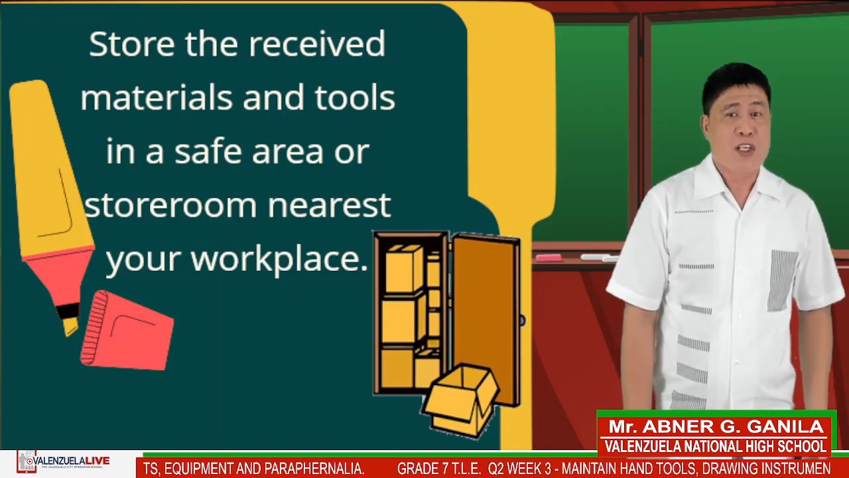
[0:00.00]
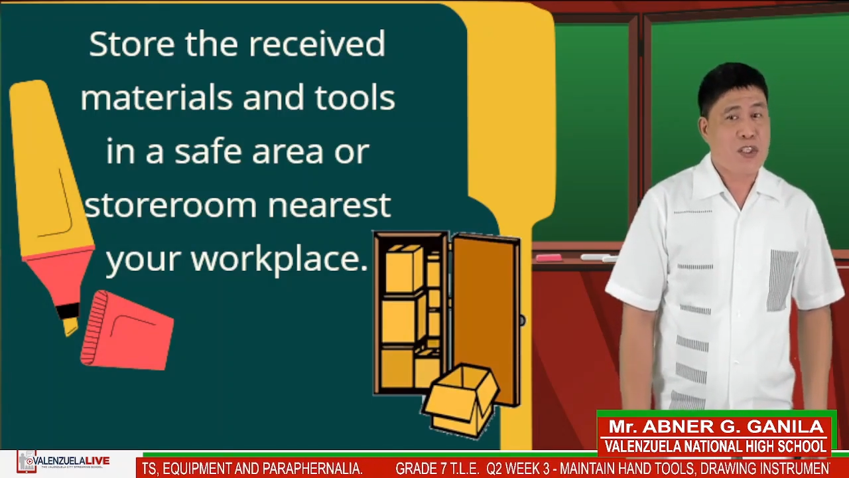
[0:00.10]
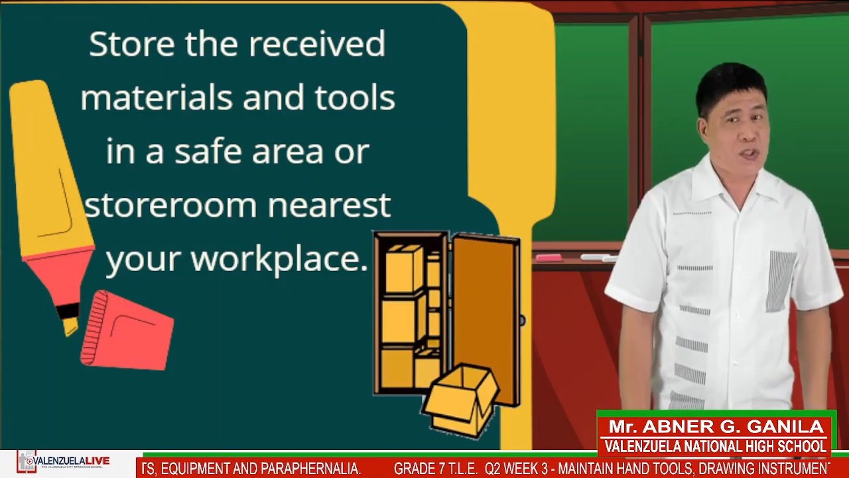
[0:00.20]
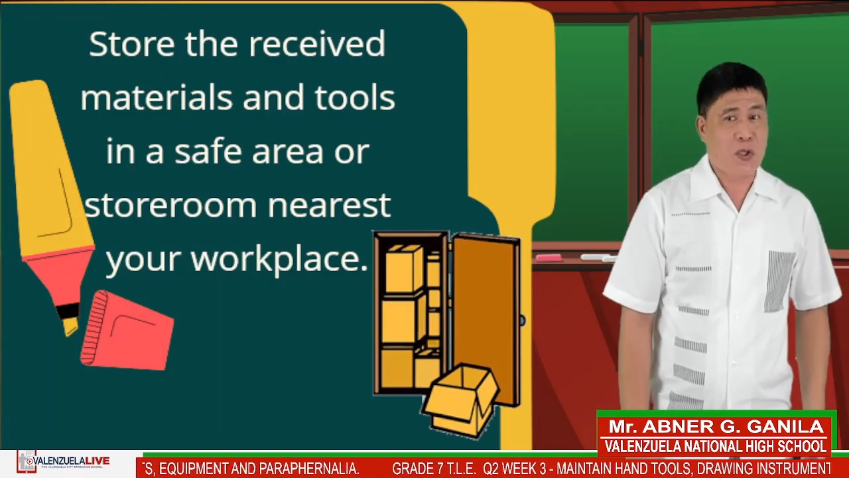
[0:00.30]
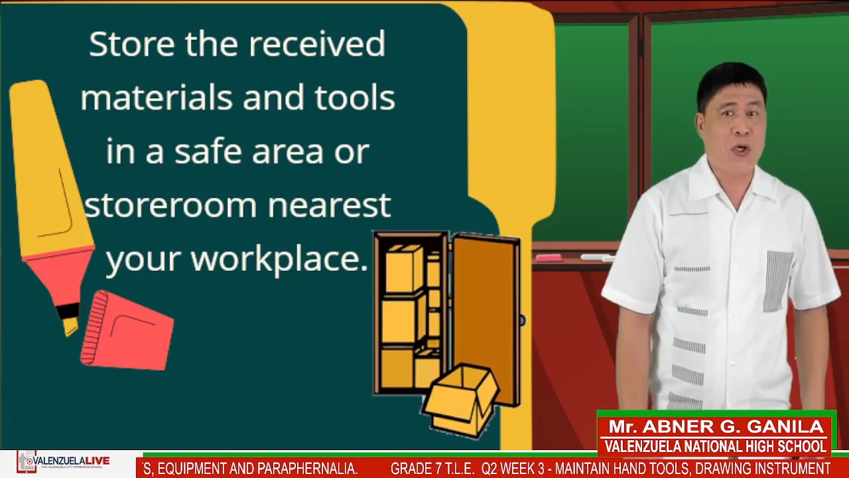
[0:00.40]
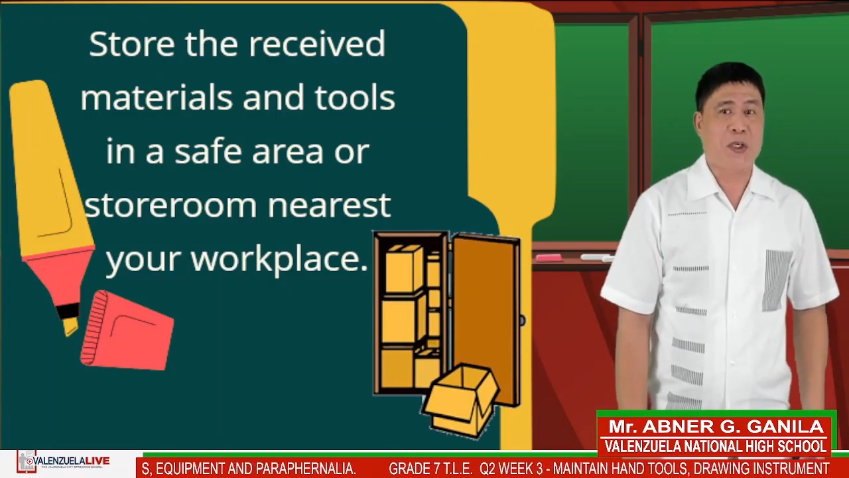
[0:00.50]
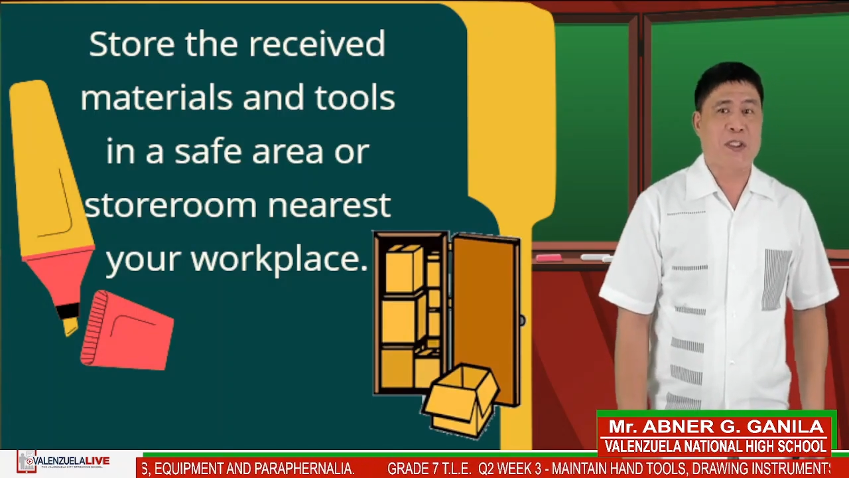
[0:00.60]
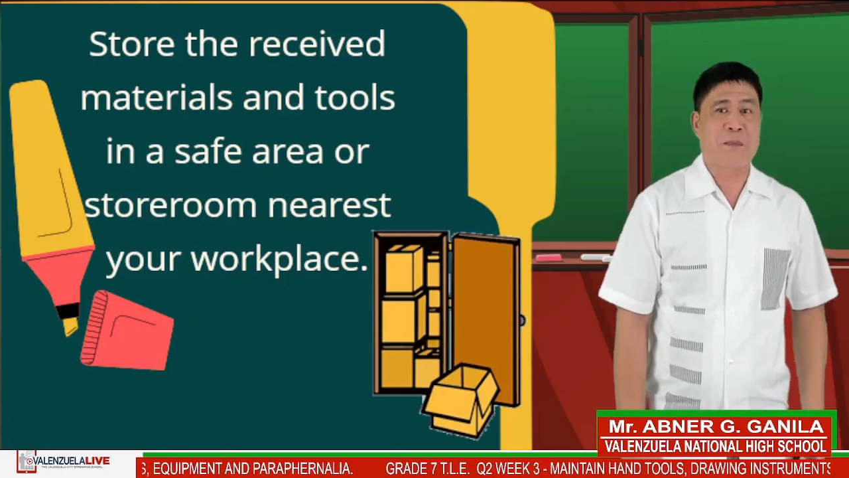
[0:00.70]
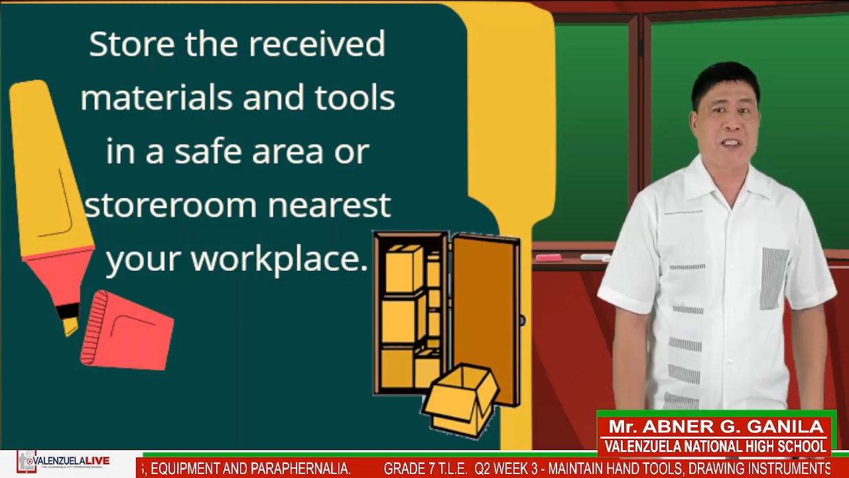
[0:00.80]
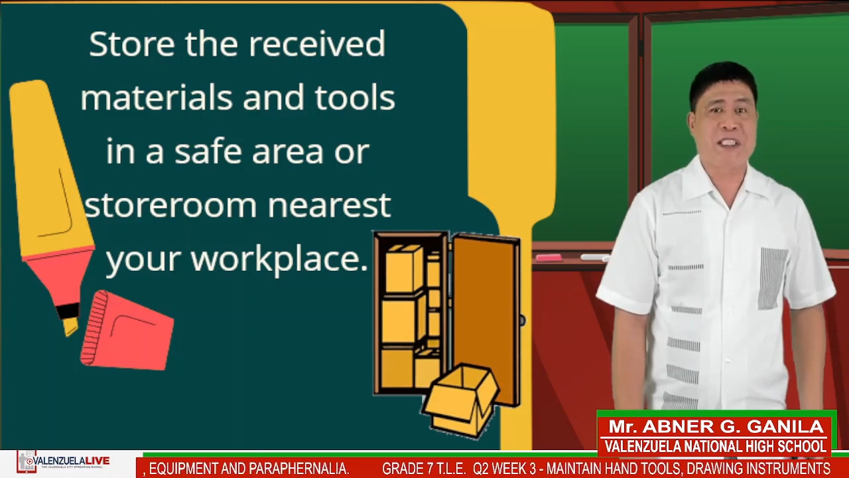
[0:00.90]
Store
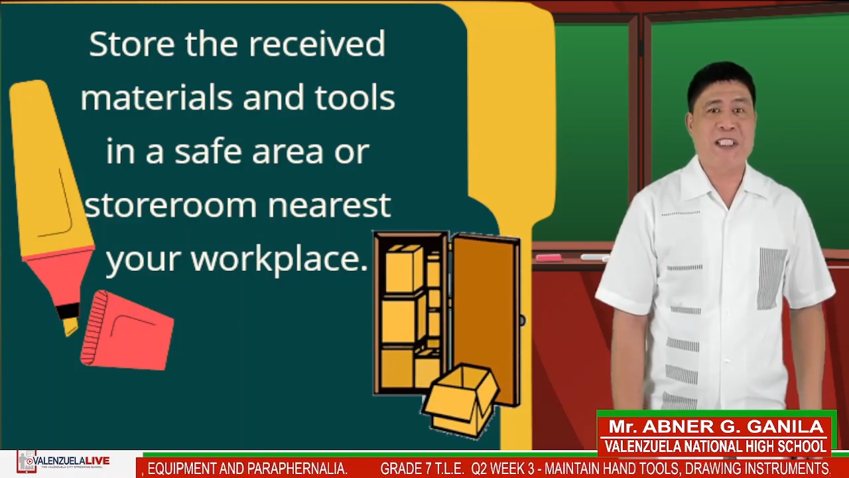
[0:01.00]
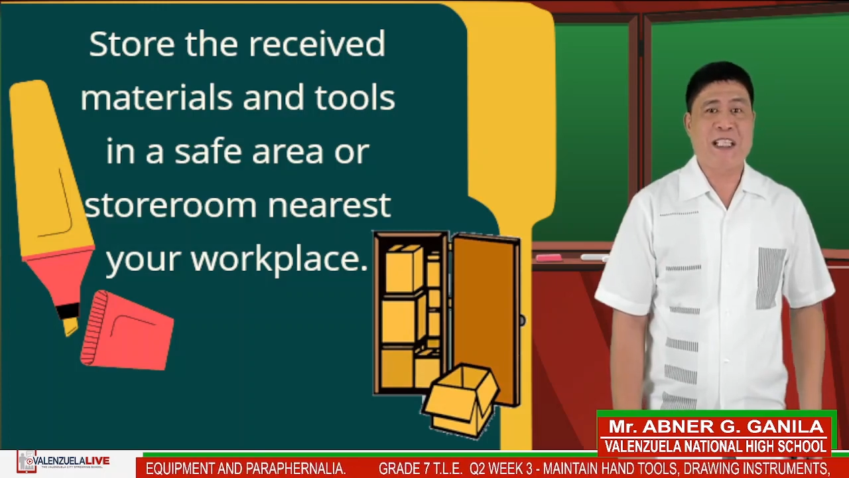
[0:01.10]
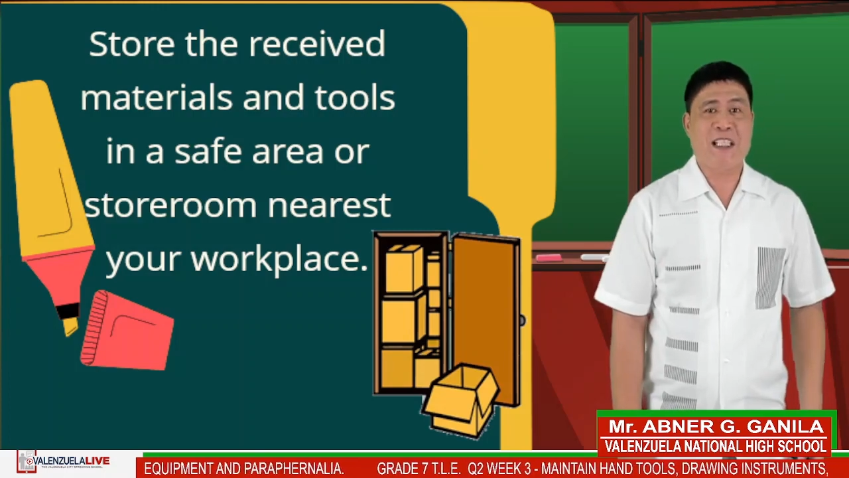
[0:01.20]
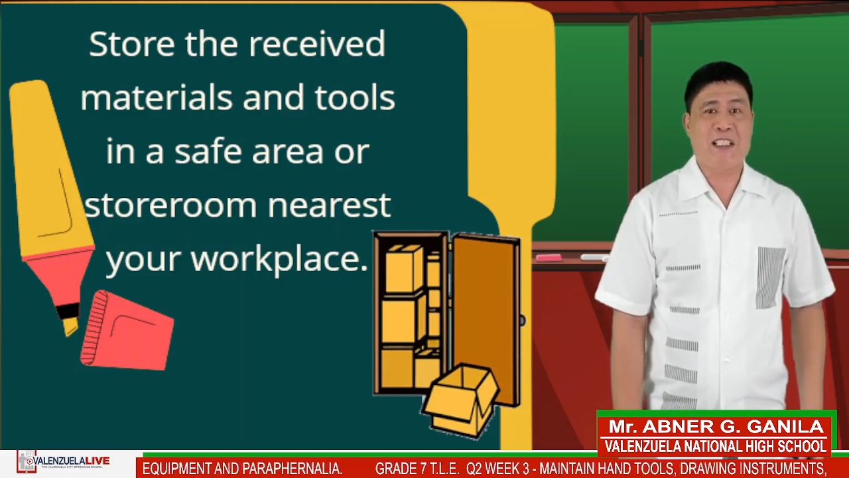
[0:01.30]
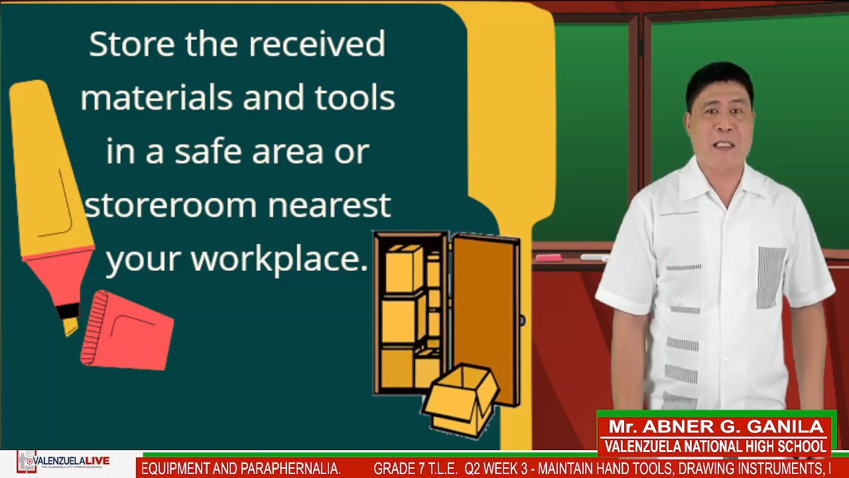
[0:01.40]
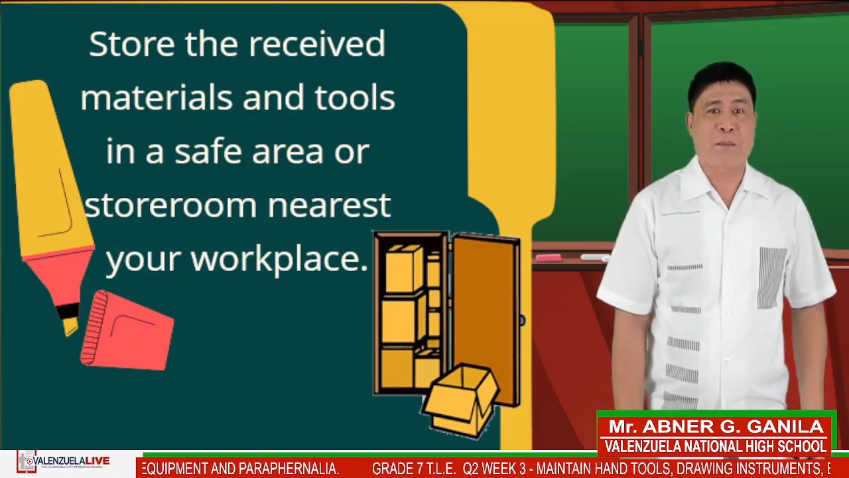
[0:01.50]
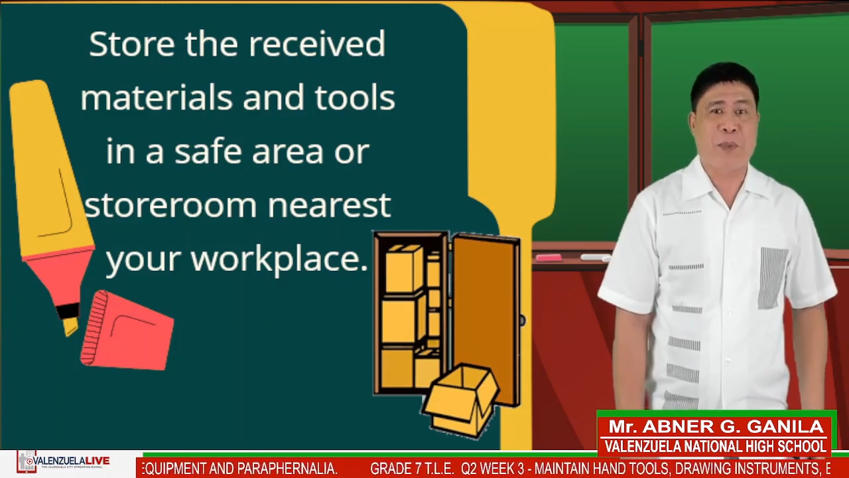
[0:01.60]
the materials in